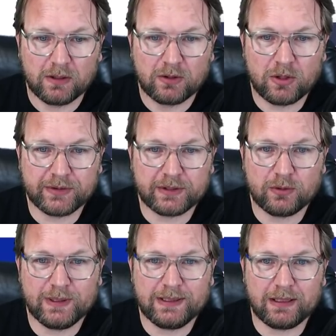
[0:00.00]
Content
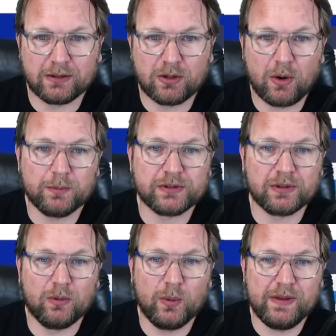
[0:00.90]
Guerrilla comes
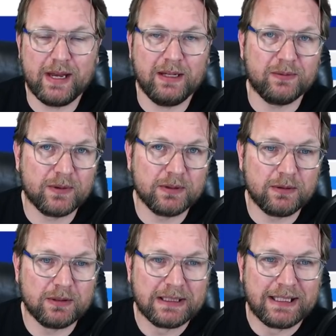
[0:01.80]
with a
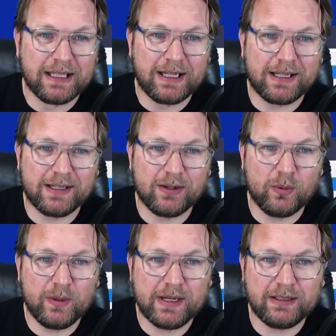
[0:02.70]
funnel
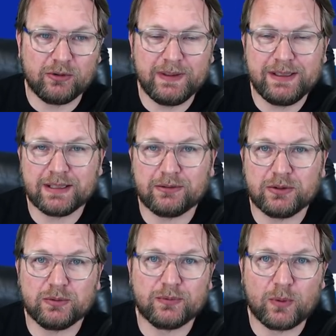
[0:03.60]
with a $27
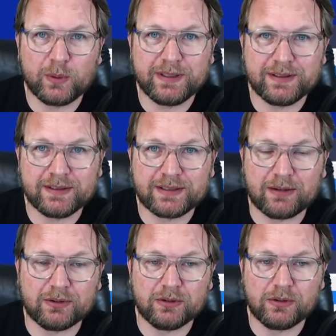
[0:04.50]
to
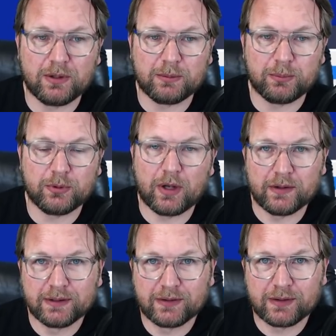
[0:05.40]
$47
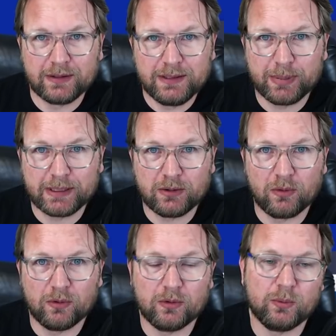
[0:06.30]
product, depending
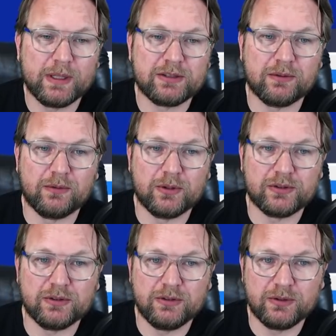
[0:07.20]
on which
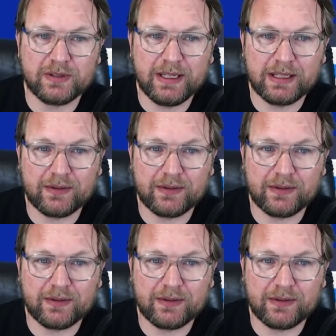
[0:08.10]
version you take.